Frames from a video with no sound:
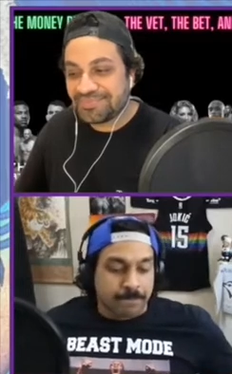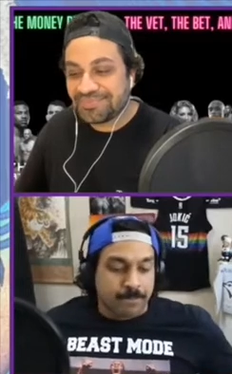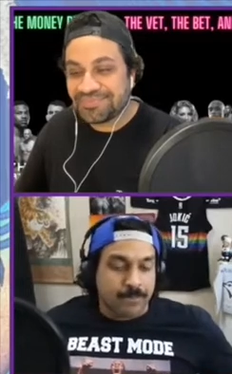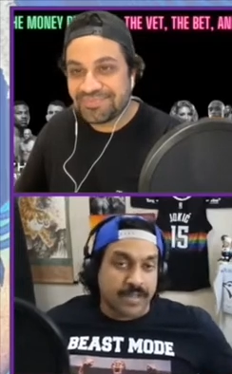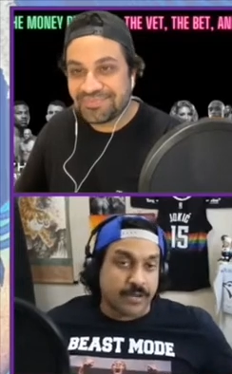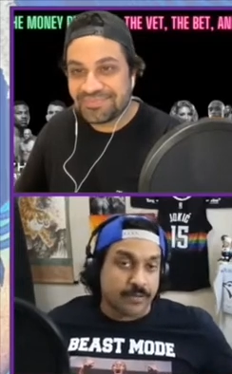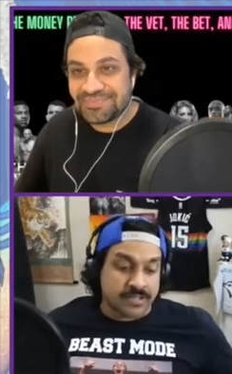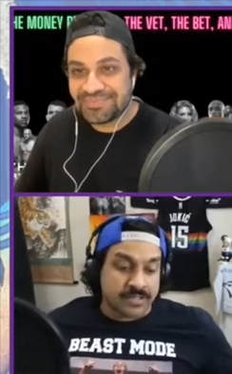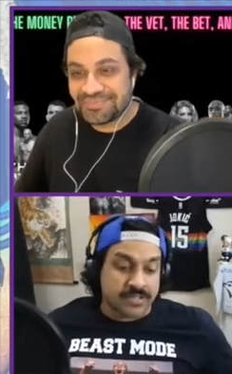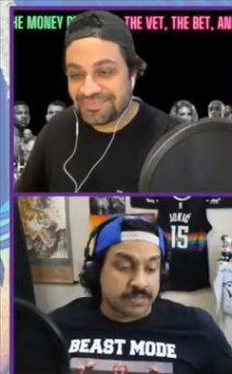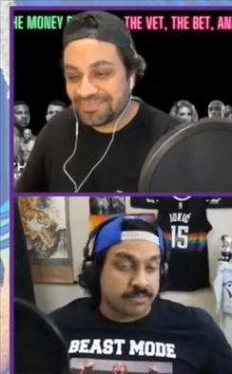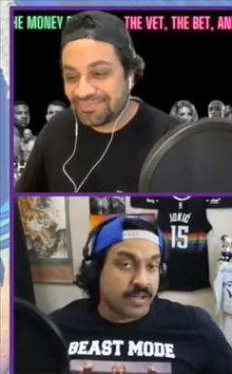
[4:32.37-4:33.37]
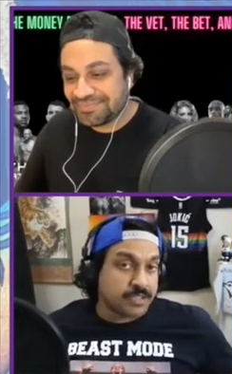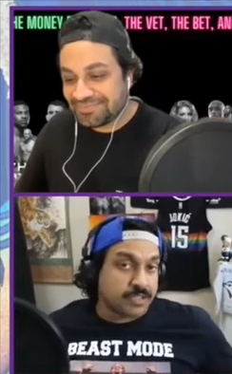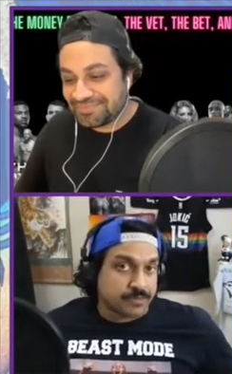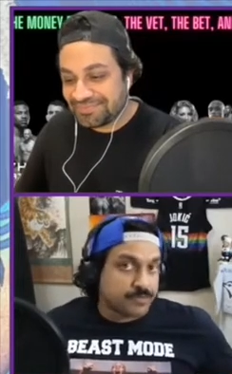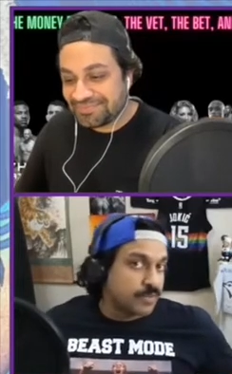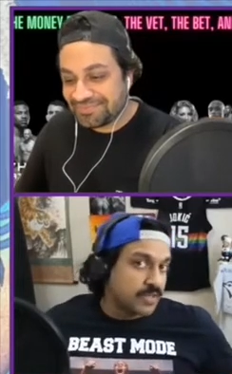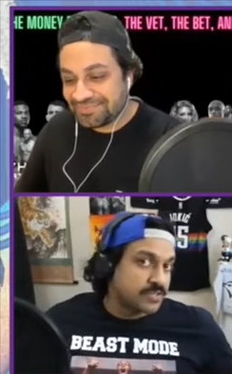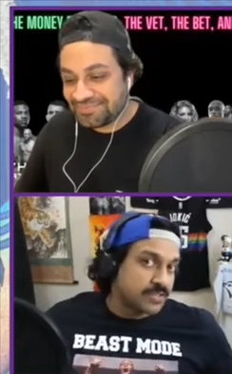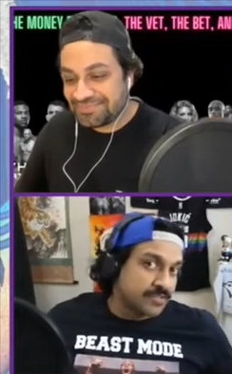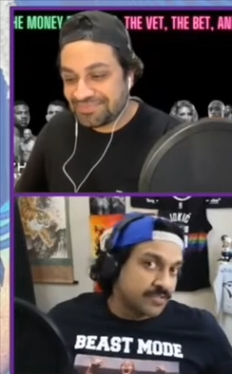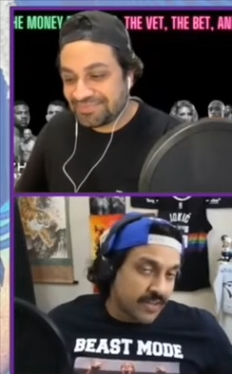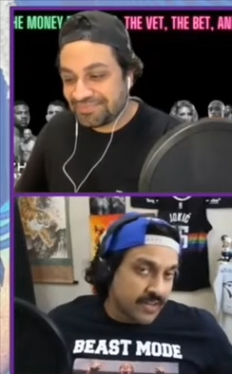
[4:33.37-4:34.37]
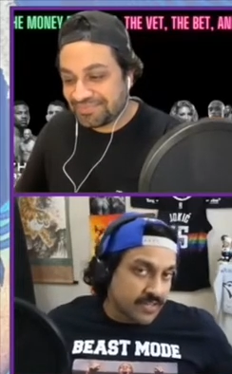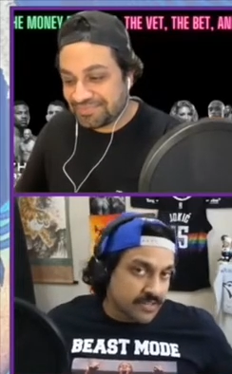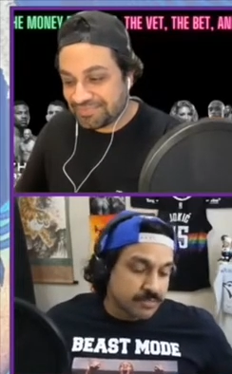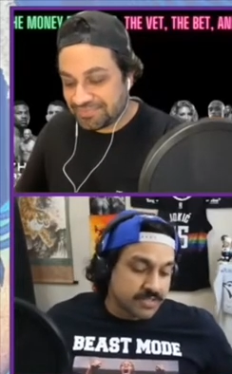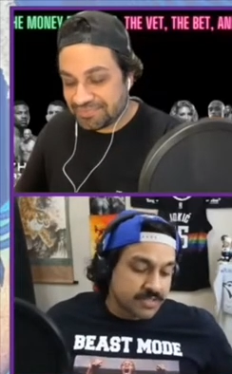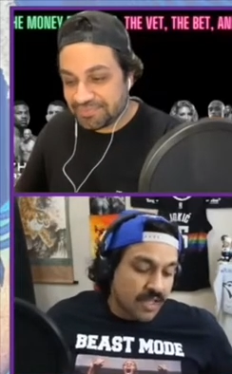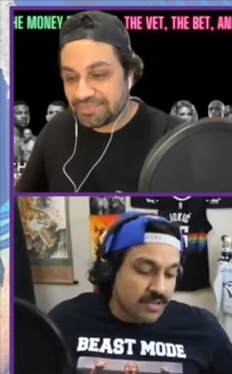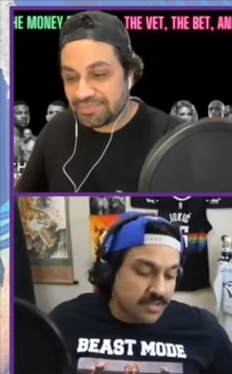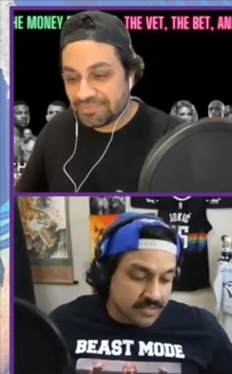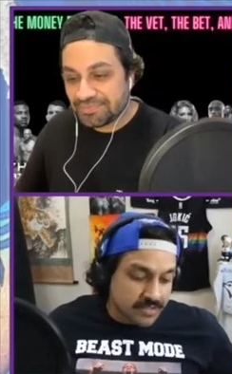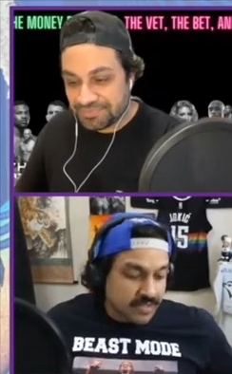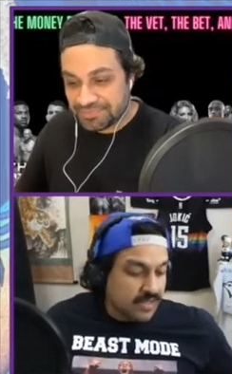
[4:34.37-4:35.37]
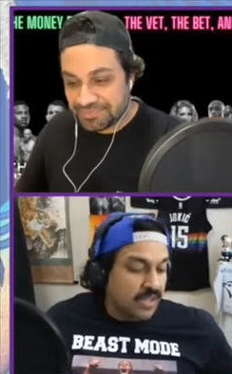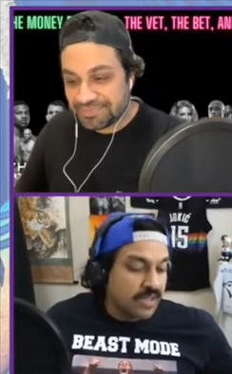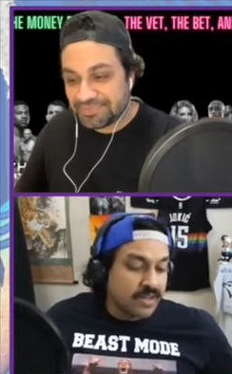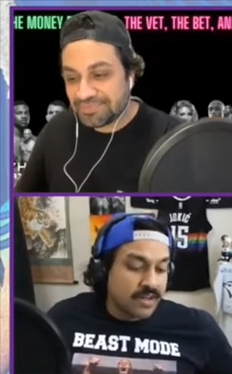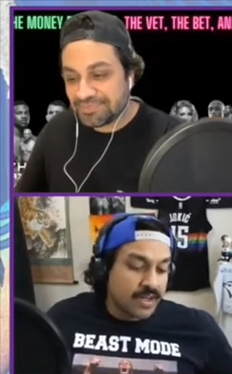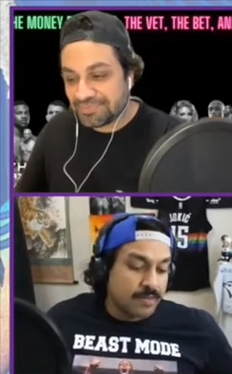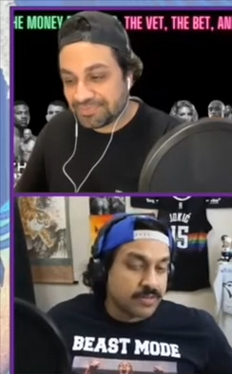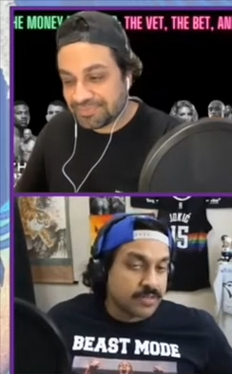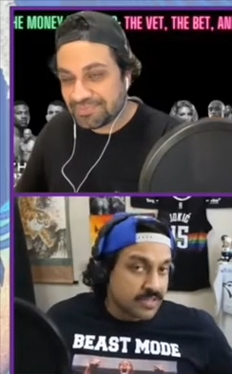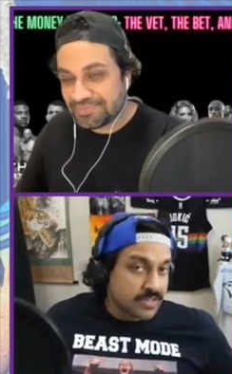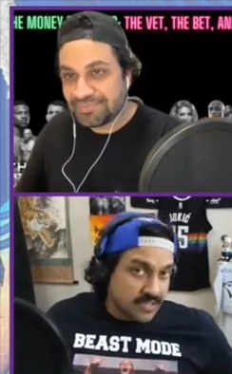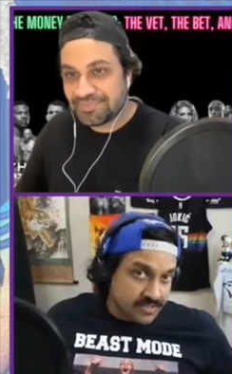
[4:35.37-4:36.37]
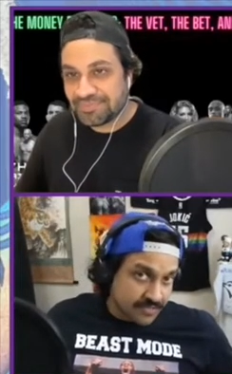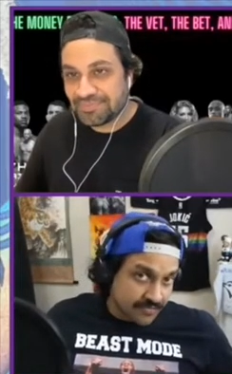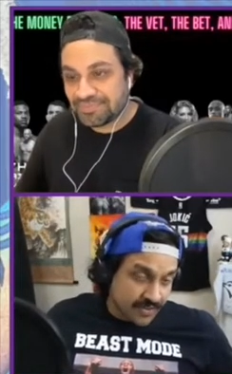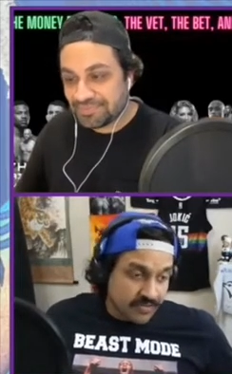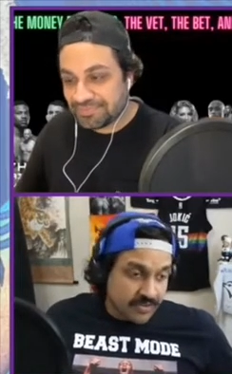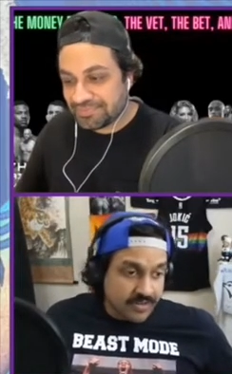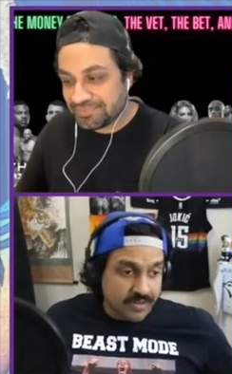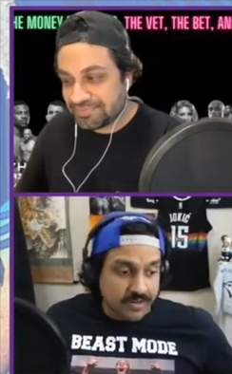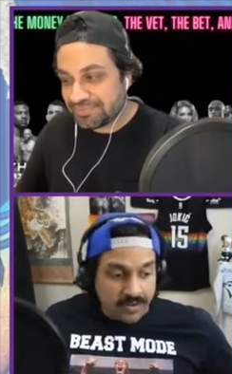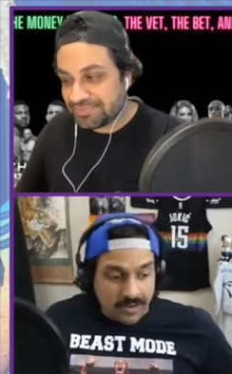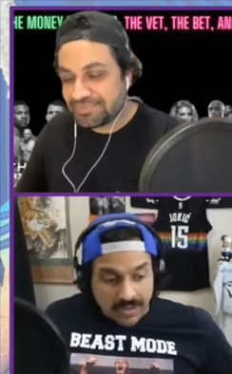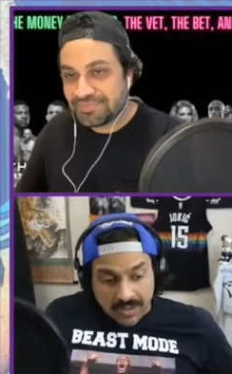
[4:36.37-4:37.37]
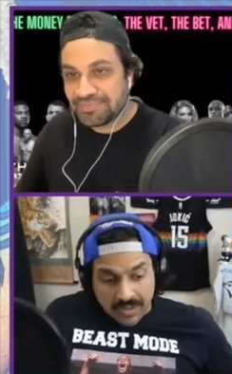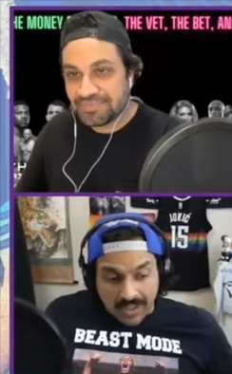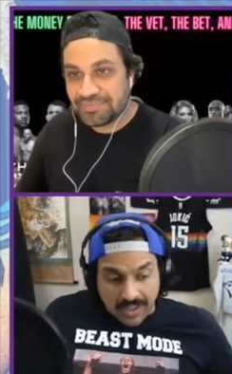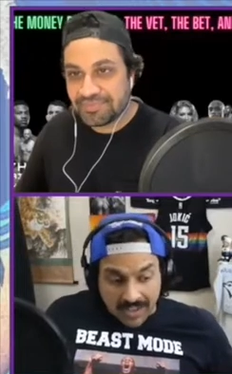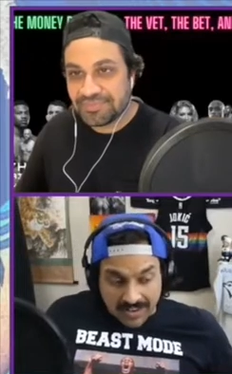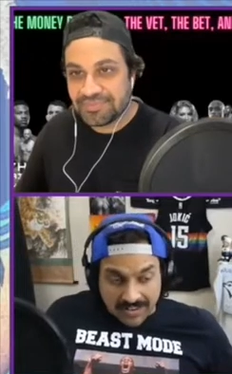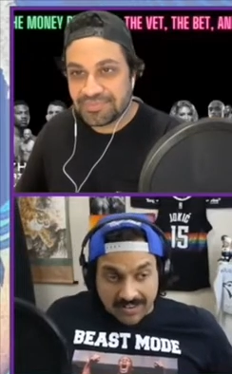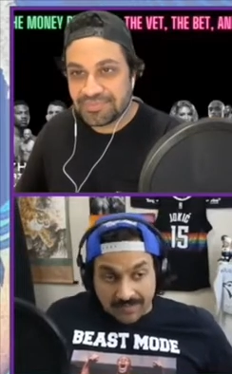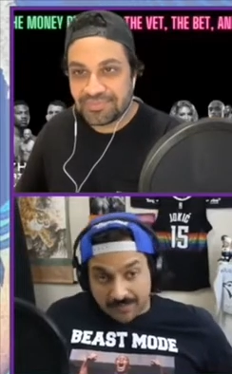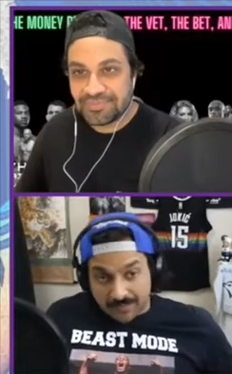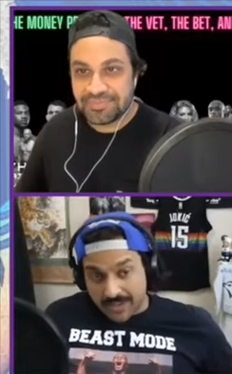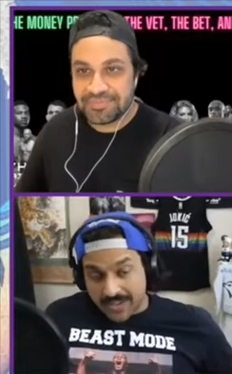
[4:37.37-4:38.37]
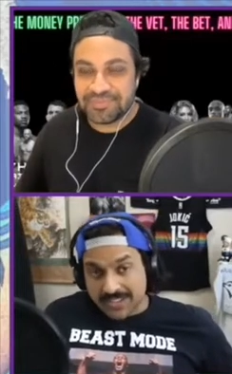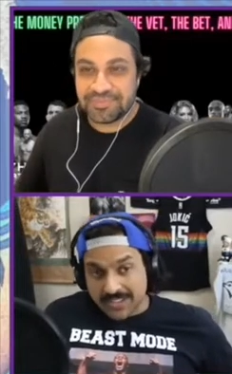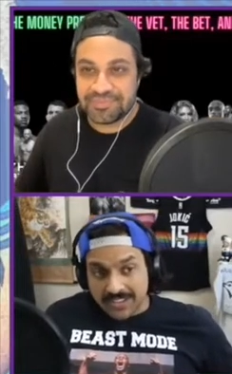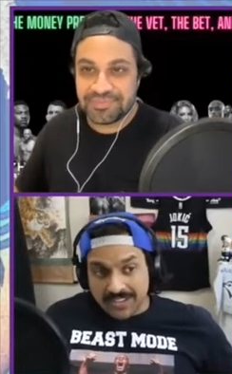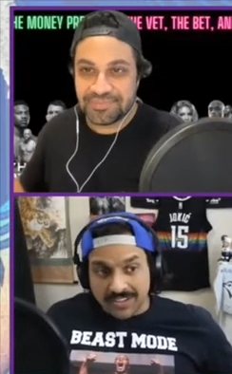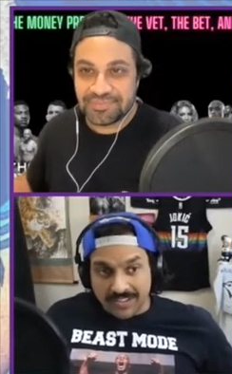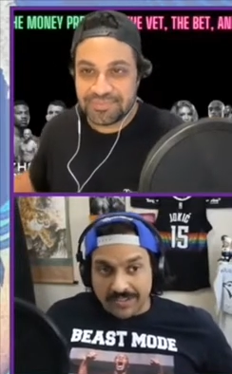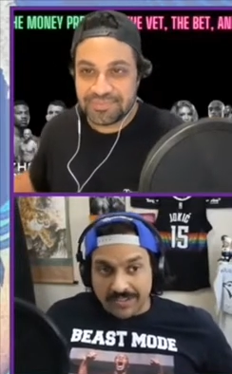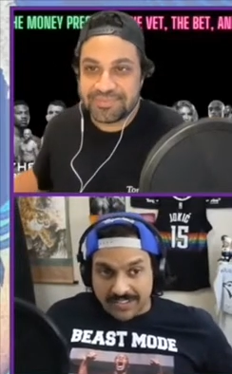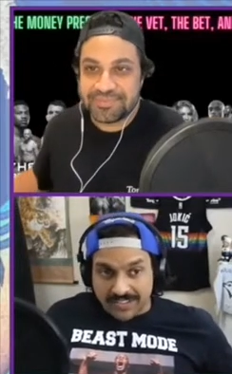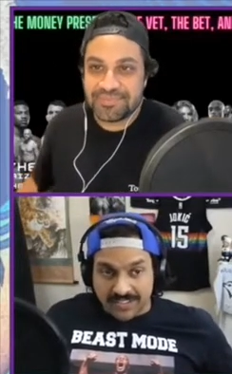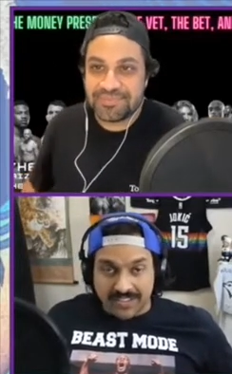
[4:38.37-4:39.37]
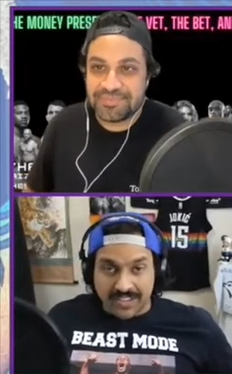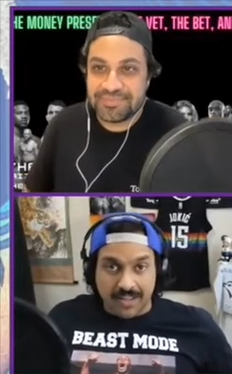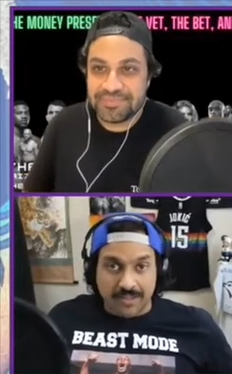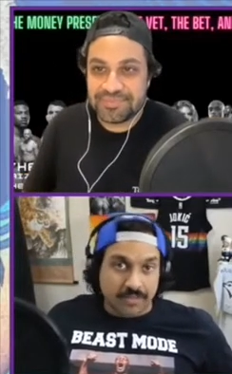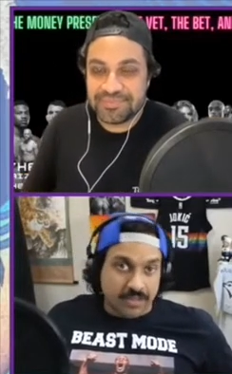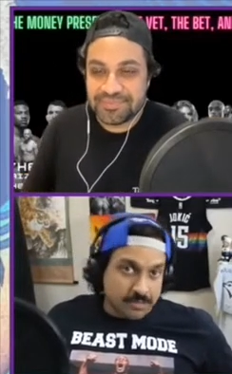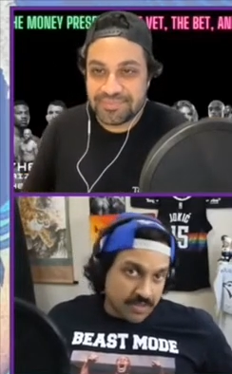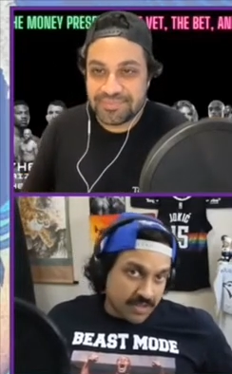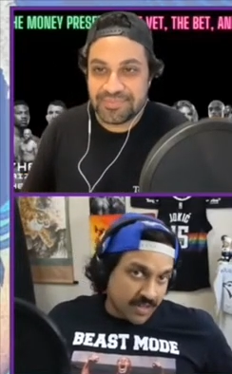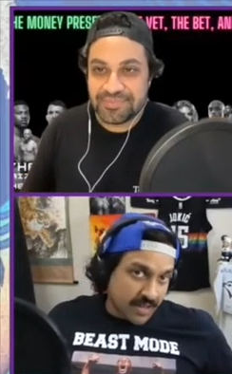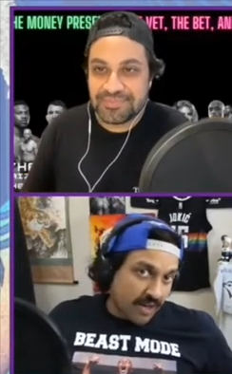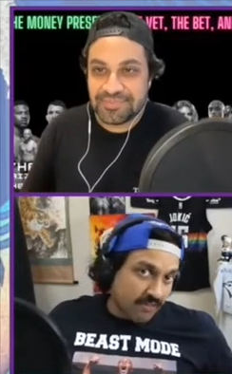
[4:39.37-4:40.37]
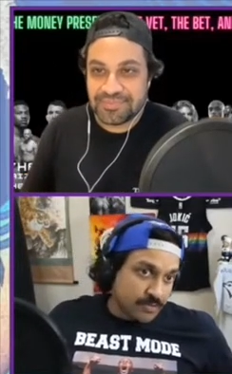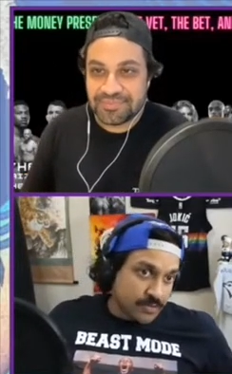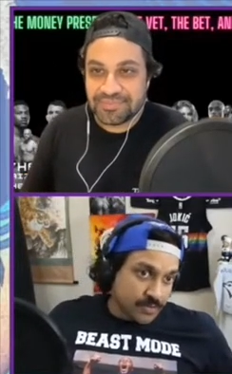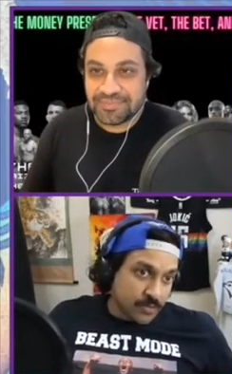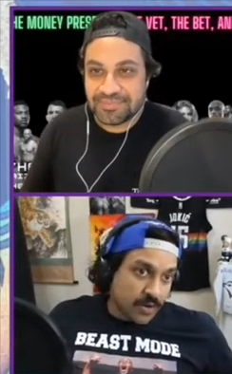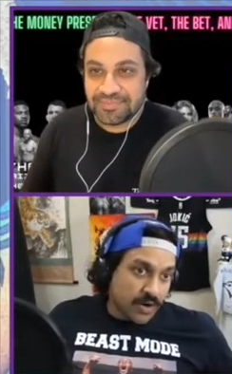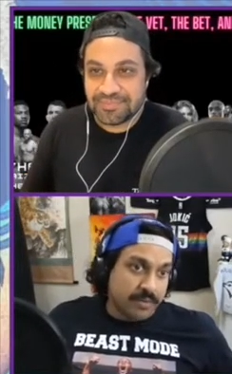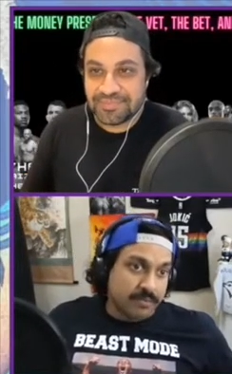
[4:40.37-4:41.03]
Speaker 1: playing recency bias based on the Vegas mentality, like I got Emmers as the favorite here, and based on little things like that, makes me think I have him too high.